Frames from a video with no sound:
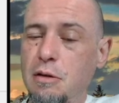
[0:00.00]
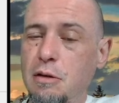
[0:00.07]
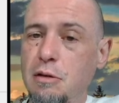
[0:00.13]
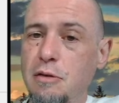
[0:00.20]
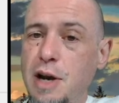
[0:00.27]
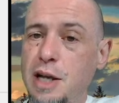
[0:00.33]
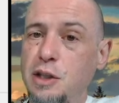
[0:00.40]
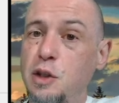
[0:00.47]

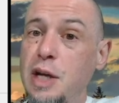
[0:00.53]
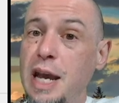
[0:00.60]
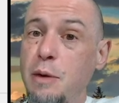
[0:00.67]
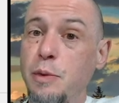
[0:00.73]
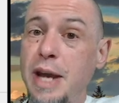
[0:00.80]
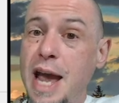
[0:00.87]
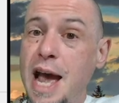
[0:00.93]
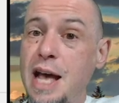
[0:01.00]
Right, so can
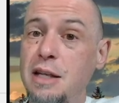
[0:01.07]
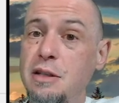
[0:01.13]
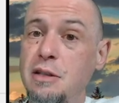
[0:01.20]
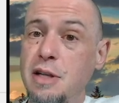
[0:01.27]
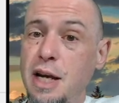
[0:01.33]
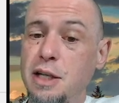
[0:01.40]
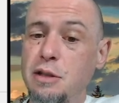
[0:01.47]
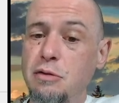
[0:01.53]
we ask
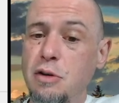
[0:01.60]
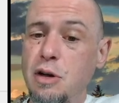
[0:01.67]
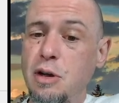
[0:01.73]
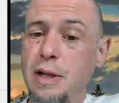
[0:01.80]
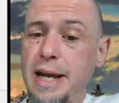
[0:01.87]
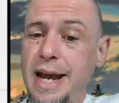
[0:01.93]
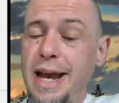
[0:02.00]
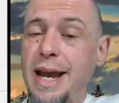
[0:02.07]
Dice Roll,
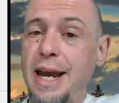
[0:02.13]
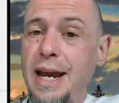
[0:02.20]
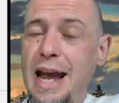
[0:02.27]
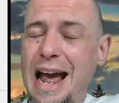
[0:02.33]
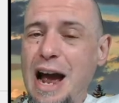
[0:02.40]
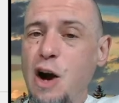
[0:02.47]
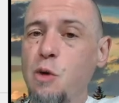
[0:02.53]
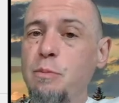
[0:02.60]
hey,
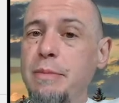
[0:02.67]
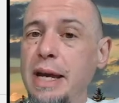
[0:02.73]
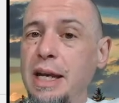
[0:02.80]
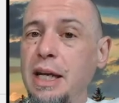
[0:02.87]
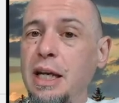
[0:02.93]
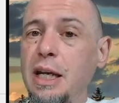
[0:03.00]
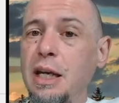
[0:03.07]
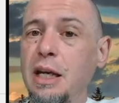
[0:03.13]
how
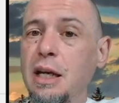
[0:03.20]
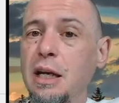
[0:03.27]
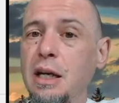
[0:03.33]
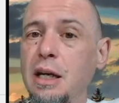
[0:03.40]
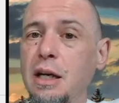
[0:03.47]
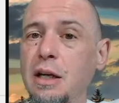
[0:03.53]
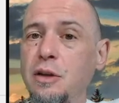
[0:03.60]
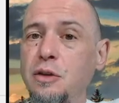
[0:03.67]
many
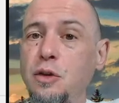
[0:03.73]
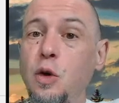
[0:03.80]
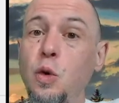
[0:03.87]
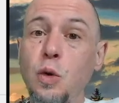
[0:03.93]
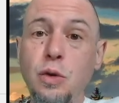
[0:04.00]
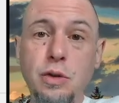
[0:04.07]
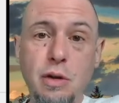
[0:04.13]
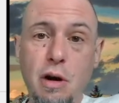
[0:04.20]

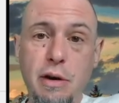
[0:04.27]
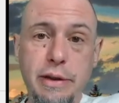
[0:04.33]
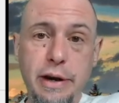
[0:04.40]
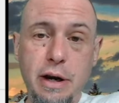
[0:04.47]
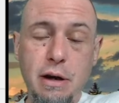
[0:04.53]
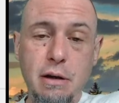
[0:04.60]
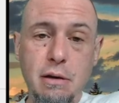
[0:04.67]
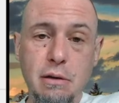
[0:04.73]
twos are there?